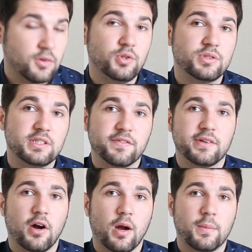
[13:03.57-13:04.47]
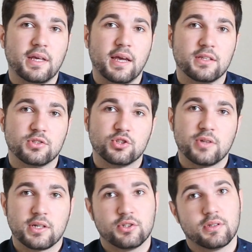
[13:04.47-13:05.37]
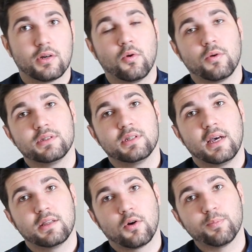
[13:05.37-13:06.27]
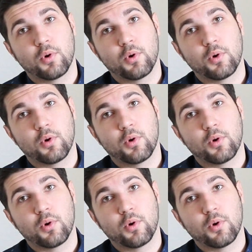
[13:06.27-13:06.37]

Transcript: use different harmony and structure the chords and the